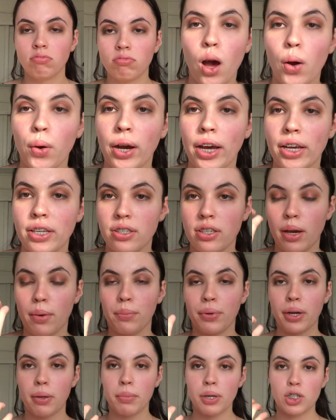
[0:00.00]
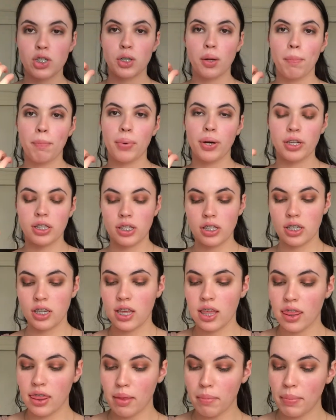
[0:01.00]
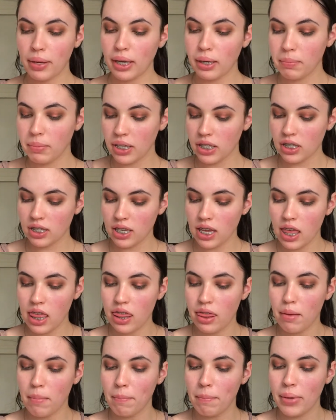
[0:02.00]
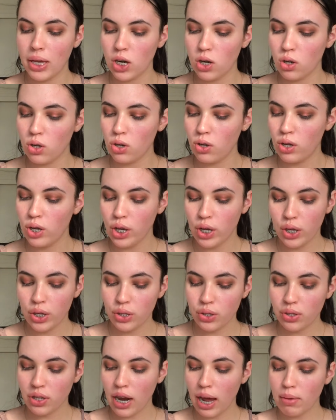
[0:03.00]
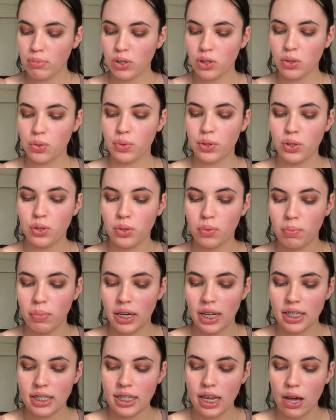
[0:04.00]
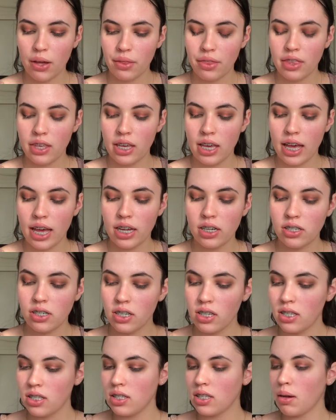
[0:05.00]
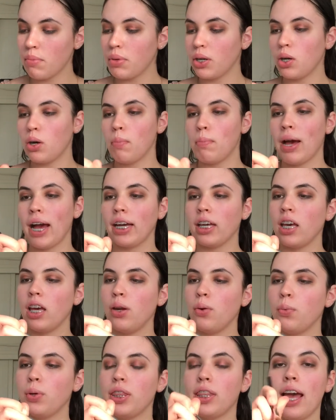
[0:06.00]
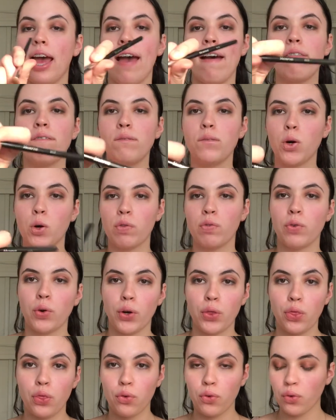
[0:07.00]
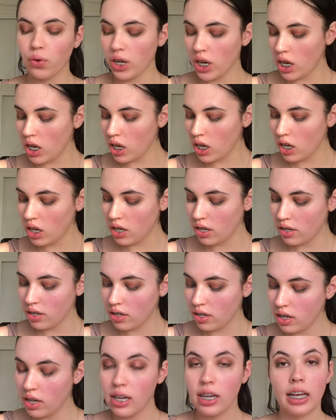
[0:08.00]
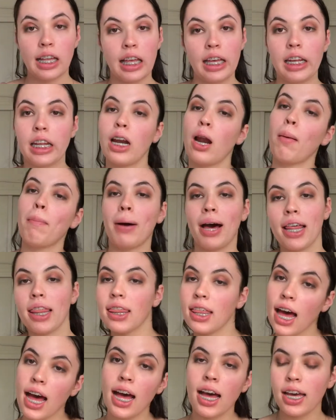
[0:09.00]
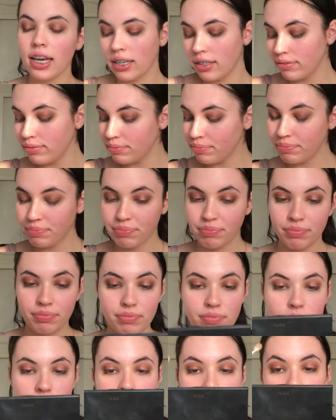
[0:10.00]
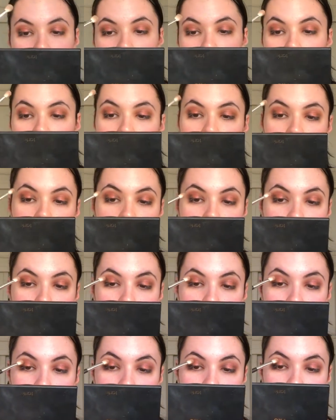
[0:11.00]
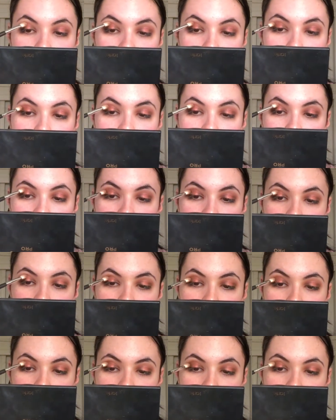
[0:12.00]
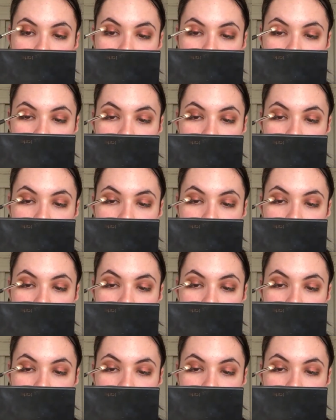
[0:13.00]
Okay, so I pretty much put the pigments in the middle. So now I'm just going to blend out the edges. I'm going to go back in with the M443, clean it on my thigh. And I'm just going to clean up